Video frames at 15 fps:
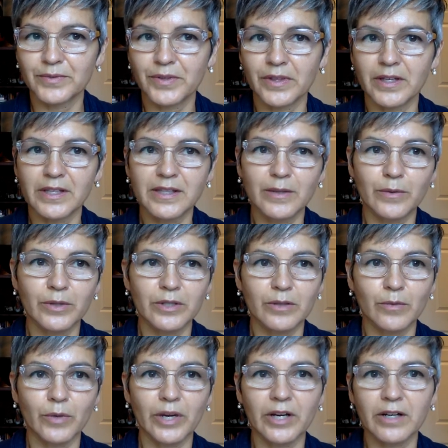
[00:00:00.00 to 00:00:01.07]
thing that we're
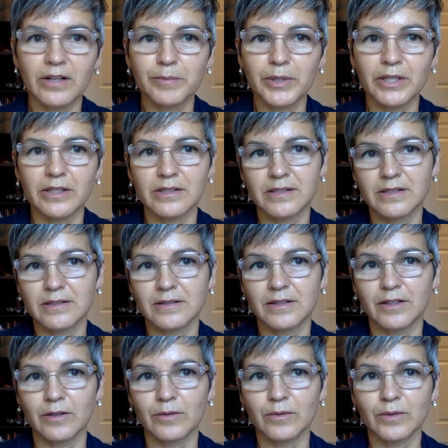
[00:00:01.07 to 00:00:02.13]
aware of because
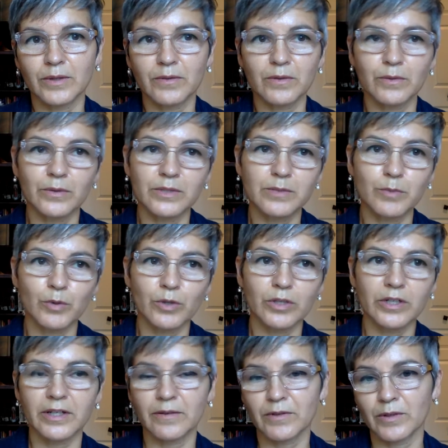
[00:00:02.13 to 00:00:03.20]
everyone's born
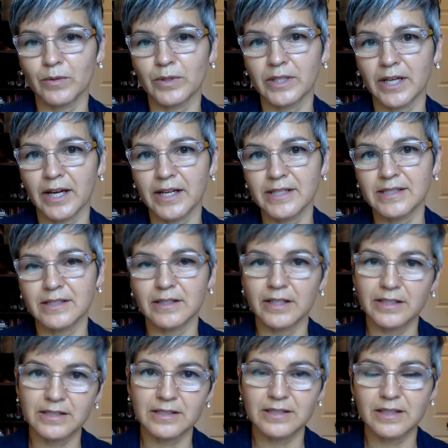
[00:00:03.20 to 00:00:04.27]
and everyone dies, and
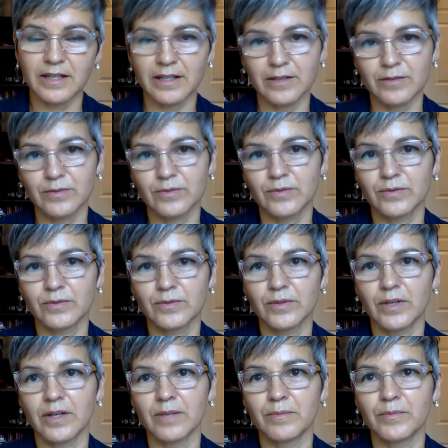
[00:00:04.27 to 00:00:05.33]
that's kind of
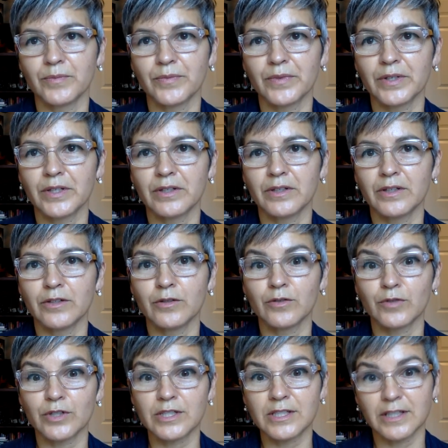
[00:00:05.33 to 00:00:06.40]
a
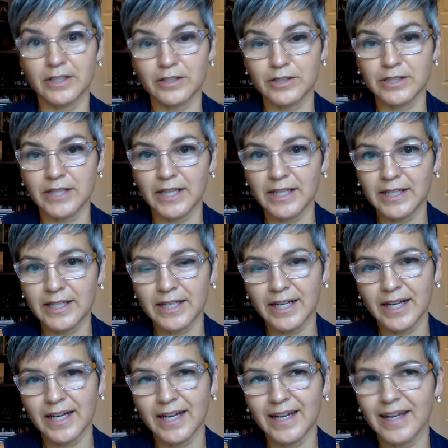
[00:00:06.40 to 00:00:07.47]
universal understanding? And
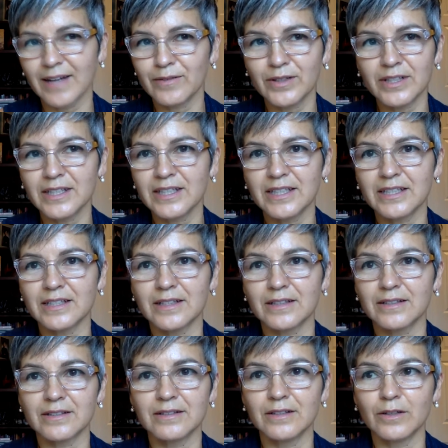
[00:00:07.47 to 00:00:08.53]
I really didn't
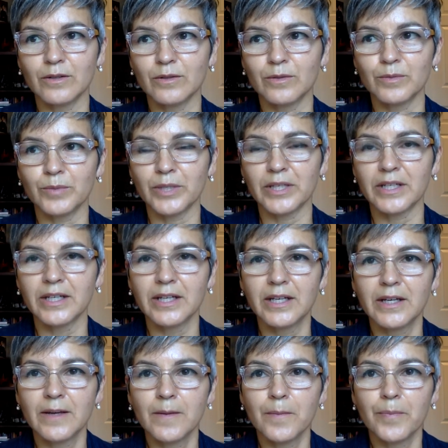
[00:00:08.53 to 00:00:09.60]
know, but
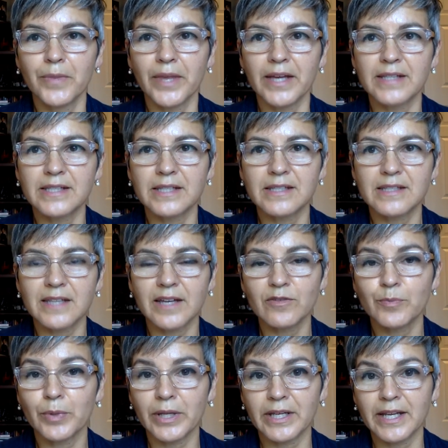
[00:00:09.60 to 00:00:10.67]
as his
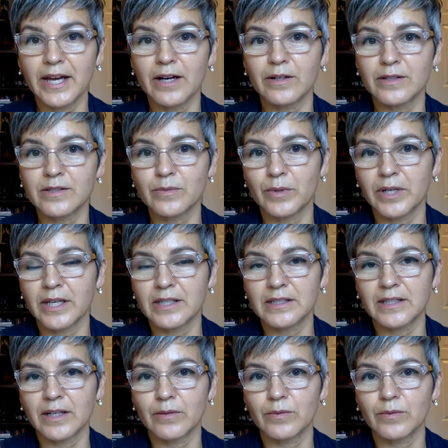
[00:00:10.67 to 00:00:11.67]
life played out is when I